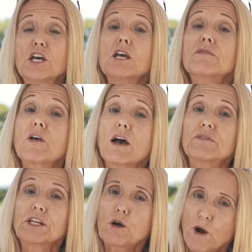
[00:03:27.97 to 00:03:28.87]
If you have
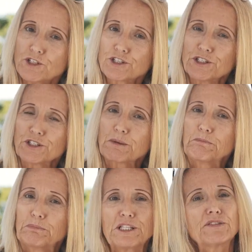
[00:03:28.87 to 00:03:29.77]
any questions,
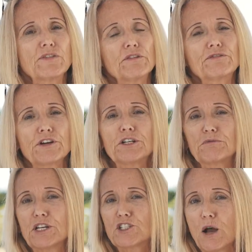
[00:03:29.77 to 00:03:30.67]
please feel free to
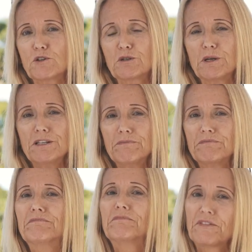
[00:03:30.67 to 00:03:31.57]
reach out to me.
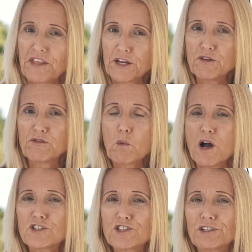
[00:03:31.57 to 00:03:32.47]
Thank you for
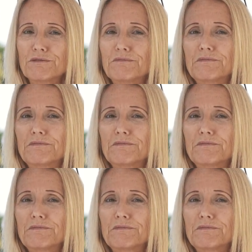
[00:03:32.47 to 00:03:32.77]
watching.